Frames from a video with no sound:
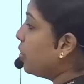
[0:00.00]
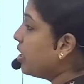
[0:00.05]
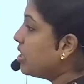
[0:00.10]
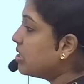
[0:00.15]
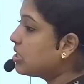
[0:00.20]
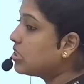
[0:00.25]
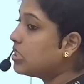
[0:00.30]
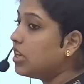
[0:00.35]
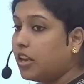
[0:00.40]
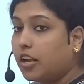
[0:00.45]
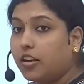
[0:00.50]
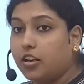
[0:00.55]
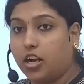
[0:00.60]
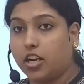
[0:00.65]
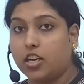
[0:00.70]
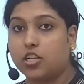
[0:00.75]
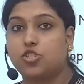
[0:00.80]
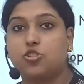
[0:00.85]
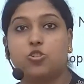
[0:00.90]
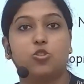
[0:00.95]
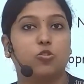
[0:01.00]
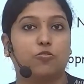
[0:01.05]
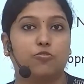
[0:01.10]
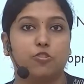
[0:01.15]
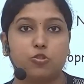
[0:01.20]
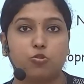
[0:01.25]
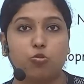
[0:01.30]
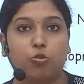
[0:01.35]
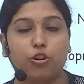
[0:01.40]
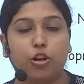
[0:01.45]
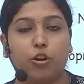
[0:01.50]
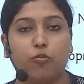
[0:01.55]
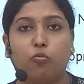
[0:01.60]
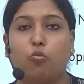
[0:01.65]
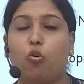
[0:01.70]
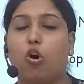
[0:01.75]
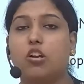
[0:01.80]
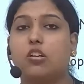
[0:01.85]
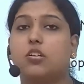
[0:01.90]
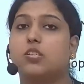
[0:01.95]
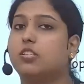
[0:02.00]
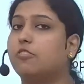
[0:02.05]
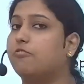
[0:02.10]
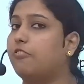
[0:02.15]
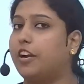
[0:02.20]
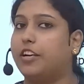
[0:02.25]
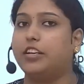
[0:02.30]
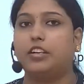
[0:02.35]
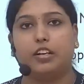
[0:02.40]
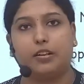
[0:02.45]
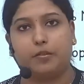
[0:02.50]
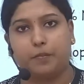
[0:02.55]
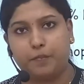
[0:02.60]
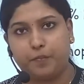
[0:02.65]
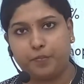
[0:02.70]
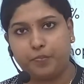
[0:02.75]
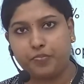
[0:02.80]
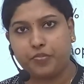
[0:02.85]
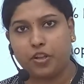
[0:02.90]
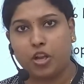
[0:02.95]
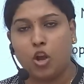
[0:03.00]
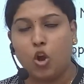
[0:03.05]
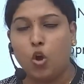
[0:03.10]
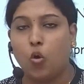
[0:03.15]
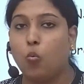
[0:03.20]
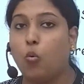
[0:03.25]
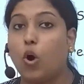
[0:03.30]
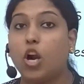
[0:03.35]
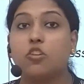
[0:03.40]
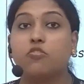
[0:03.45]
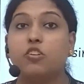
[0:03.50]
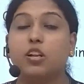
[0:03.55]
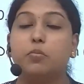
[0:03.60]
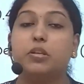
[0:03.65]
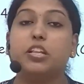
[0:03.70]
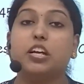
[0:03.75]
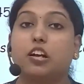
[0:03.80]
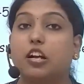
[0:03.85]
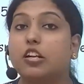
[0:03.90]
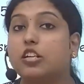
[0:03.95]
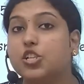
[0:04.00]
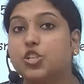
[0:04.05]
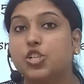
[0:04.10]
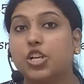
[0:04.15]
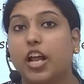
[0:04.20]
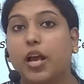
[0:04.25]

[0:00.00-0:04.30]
sudden corrections of the sodium, what is the finding? What will be the condition I'm